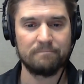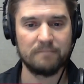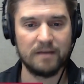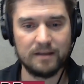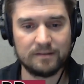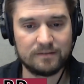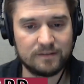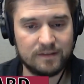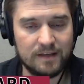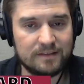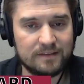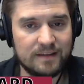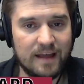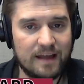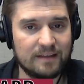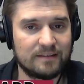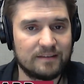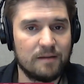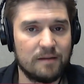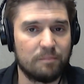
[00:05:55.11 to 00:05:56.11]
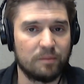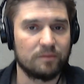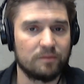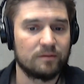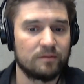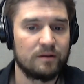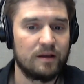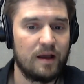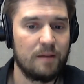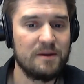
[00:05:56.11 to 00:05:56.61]
It's that simple.
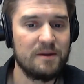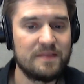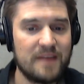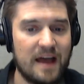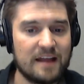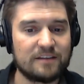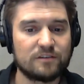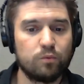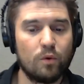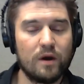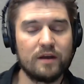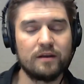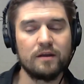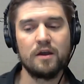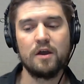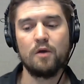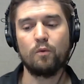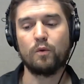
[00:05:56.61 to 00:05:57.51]
I mean, that's what,